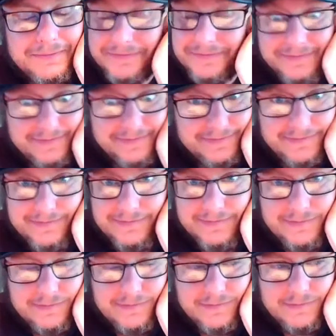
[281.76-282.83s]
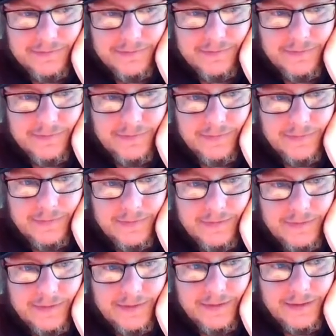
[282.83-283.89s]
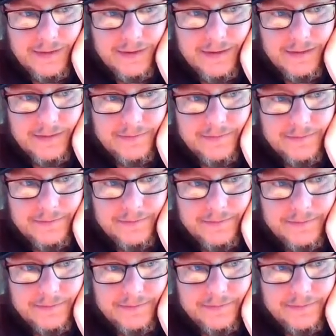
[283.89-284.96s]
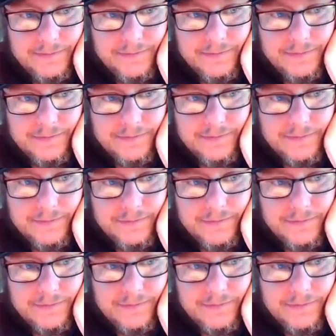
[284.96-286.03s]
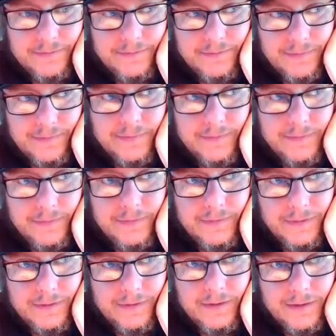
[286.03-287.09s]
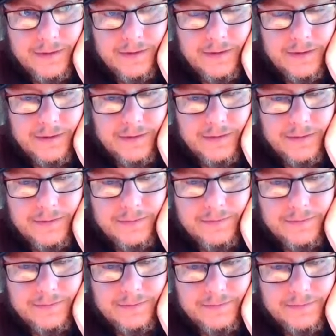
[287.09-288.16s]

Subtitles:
The person shown says nothing.